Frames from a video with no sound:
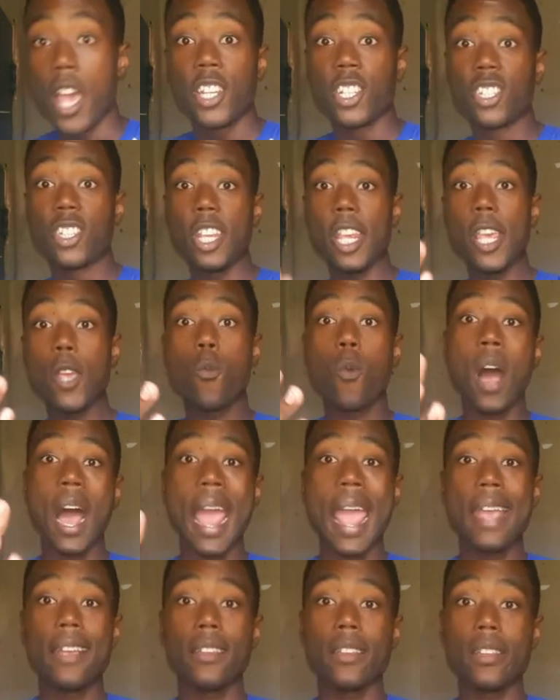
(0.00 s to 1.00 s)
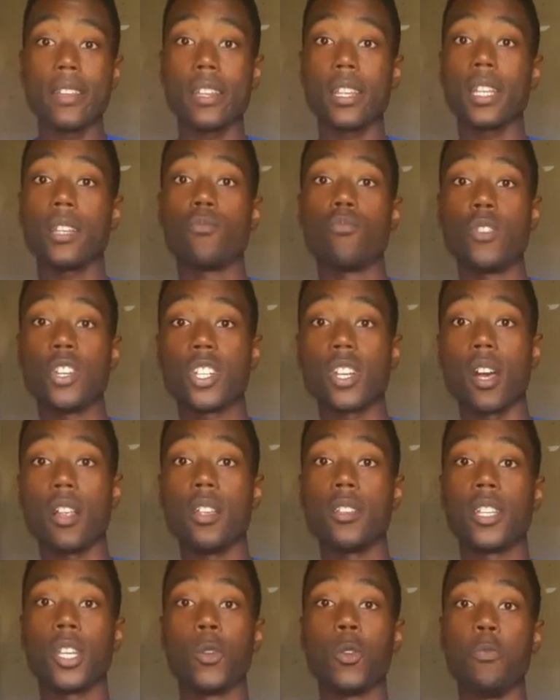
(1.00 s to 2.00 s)
See why
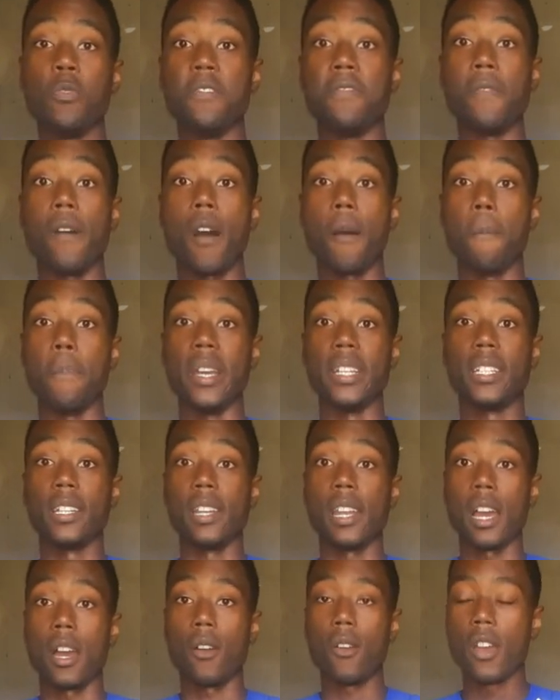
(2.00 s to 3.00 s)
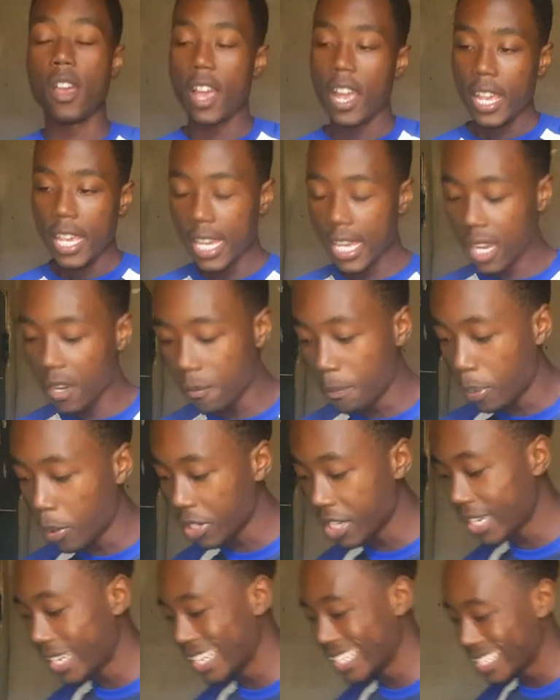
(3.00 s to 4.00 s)
Richarlison would be far better now? He can
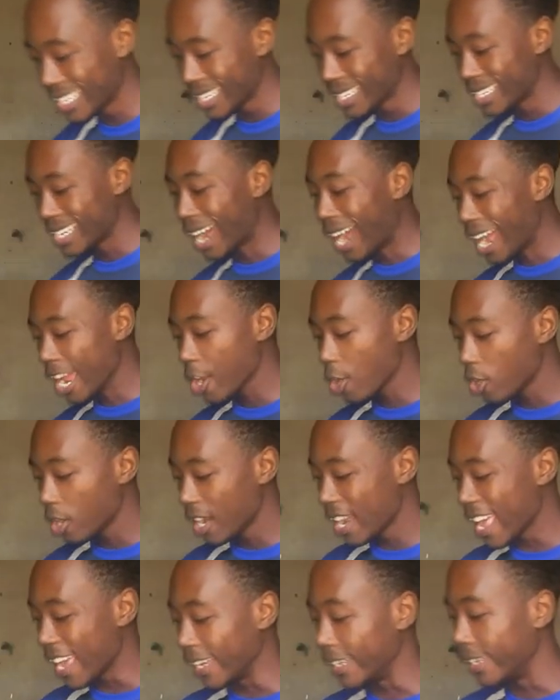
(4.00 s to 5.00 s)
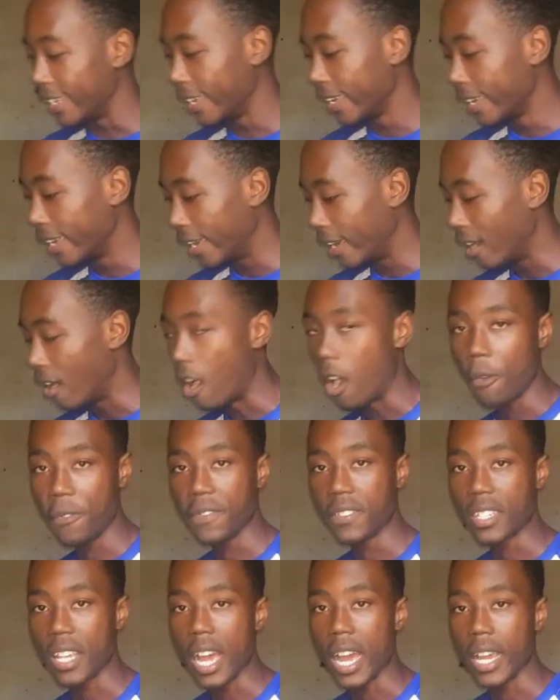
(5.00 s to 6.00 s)
put his entire leg
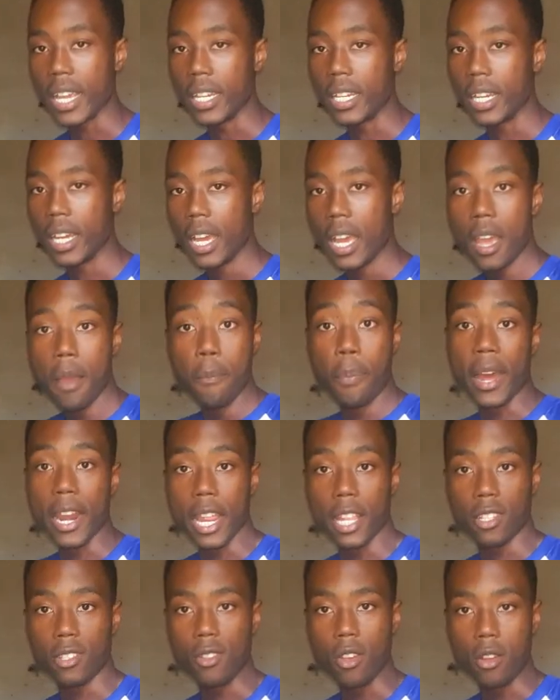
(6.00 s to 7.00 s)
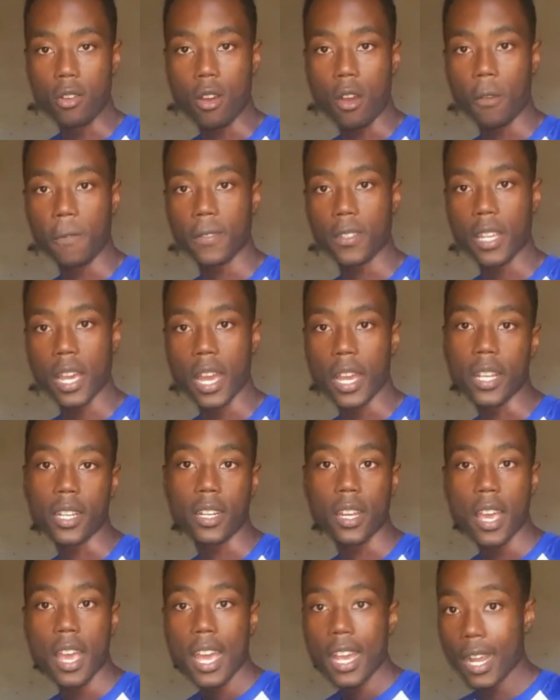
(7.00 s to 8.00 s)
offside, but it's not
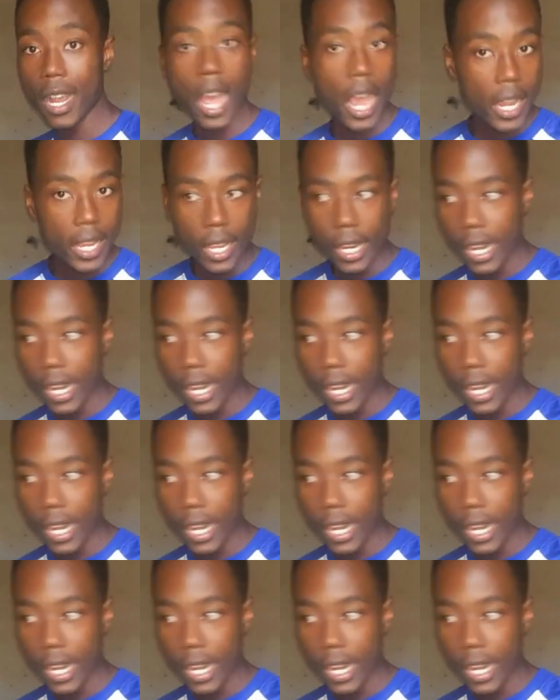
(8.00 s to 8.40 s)
offside. Guy